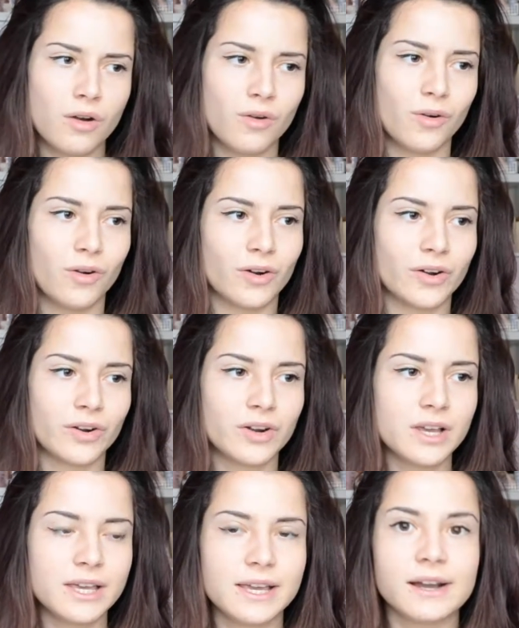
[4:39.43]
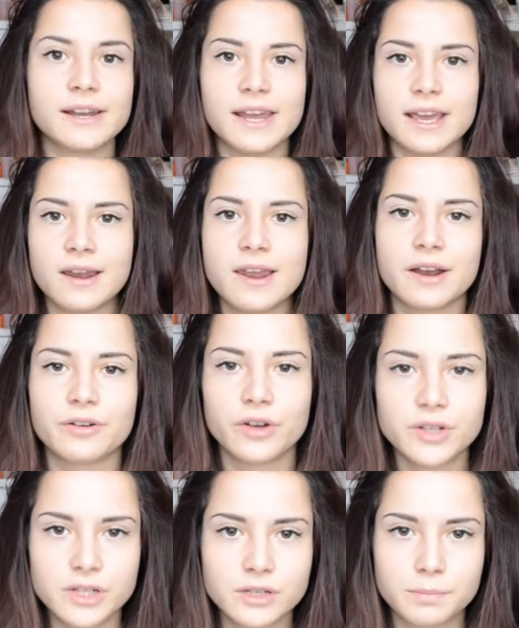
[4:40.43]
or yeah, they are
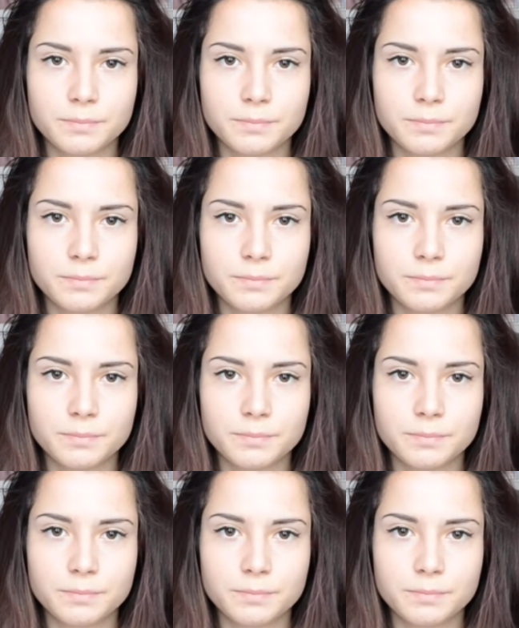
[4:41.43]
not